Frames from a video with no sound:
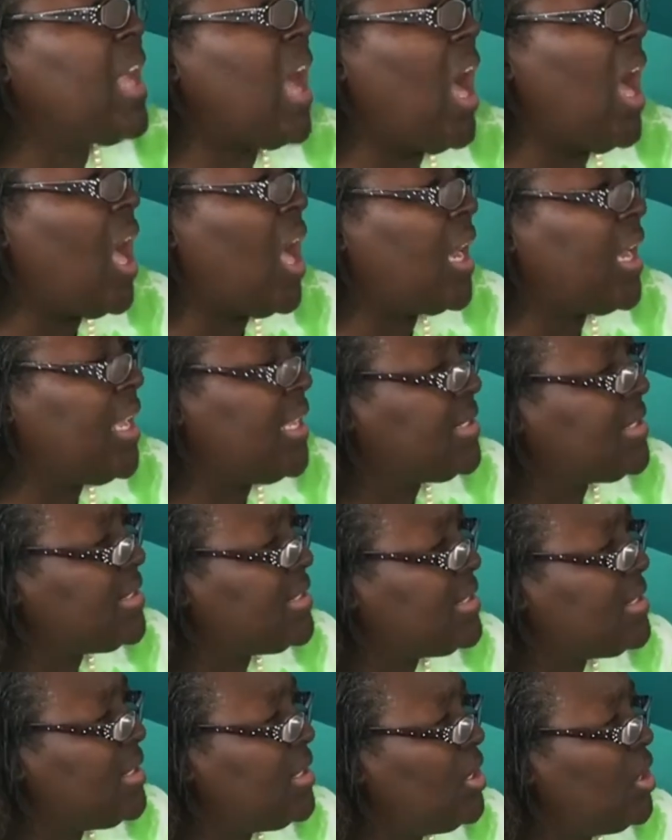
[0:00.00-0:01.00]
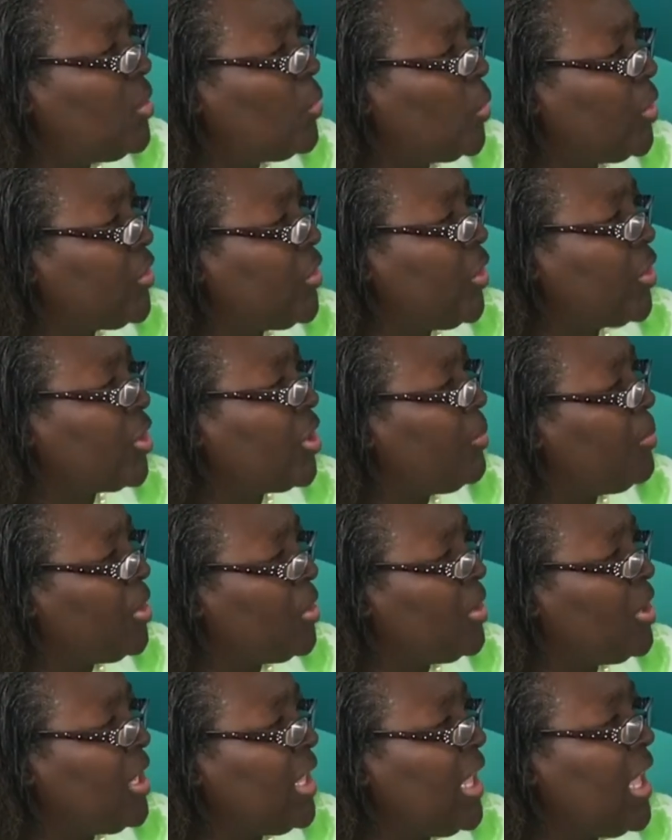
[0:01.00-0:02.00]
honest with your
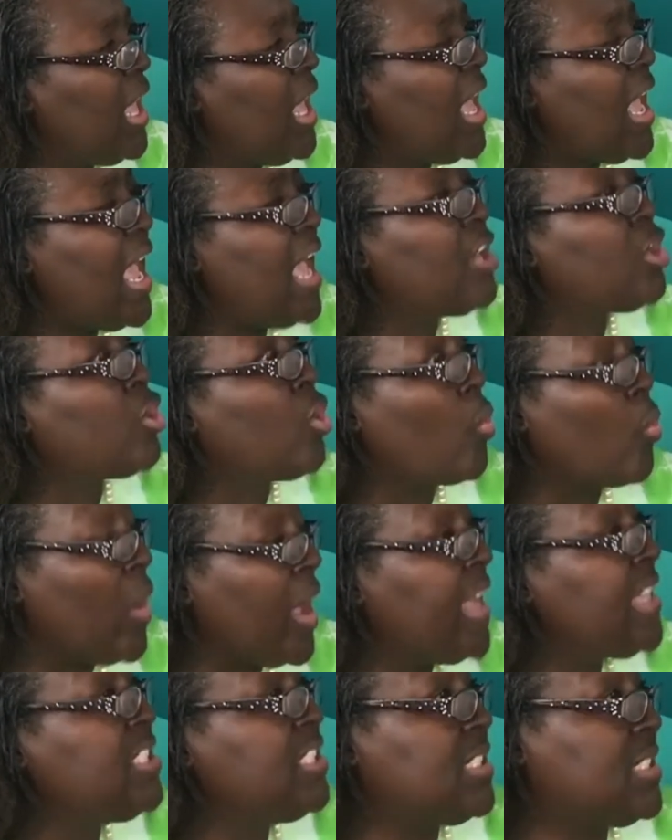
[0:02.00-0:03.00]
community and courageous